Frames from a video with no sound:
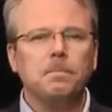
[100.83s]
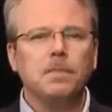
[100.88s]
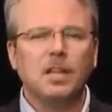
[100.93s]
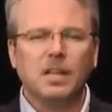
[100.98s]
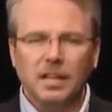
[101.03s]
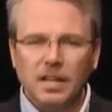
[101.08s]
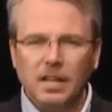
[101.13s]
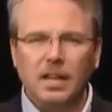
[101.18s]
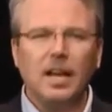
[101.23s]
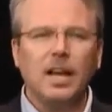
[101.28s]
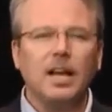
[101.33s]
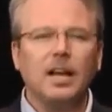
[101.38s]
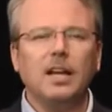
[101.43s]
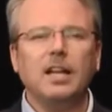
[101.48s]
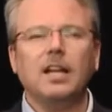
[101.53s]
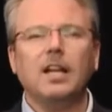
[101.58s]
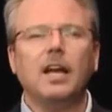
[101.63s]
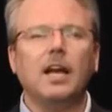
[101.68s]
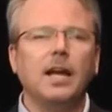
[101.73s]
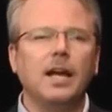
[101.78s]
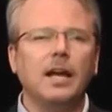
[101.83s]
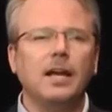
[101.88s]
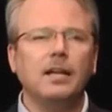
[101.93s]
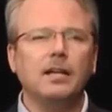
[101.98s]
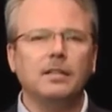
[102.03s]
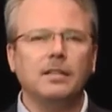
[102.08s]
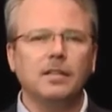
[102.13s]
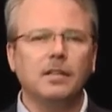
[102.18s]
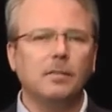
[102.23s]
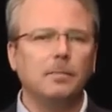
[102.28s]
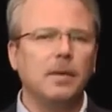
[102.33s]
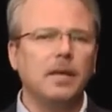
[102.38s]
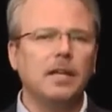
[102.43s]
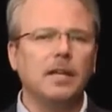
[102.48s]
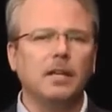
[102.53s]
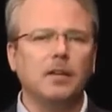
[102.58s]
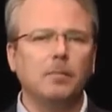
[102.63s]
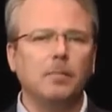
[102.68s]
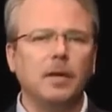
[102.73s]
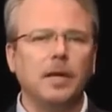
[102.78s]
Little a, little a, little b,
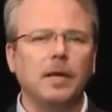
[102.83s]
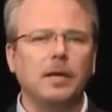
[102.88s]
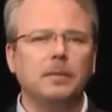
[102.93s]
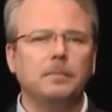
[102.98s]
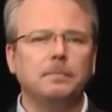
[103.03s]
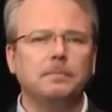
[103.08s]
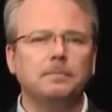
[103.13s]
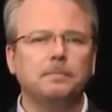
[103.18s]
little b.